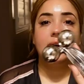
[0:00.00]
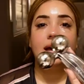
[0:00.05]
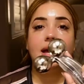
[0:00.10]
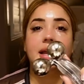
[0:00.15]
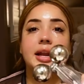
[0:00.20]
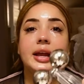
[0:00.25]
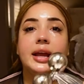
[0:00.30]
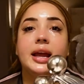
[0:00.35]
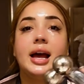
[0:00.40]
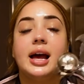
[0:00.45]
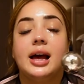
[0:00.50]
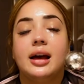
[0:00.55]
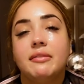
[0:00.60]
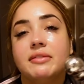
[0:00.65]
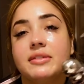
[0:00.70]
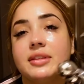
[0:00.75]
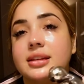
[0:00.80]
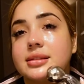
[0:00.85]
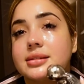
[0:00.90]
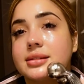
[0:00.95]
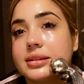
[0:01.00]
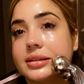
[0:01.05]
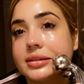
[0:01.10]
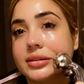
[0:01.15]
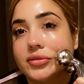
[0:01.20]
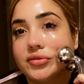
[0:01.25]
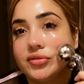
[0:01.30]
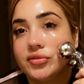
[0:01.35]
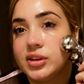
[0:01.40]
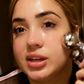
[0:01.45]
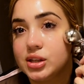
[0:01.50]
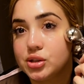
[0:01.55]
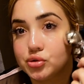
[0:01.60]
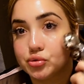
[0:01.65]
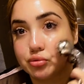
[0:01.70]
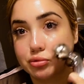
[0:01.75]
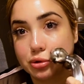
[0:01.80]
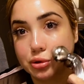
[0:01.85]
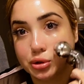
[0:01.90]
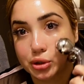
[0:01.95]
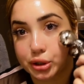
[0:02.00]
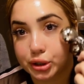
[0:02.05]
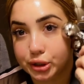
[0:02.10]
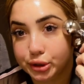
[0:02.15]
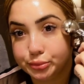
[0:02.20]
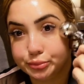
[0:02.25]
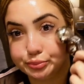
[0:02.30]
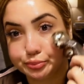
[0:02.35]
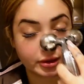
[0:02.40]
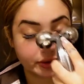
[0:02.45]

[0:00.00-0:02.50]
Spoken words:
And I have this face roller.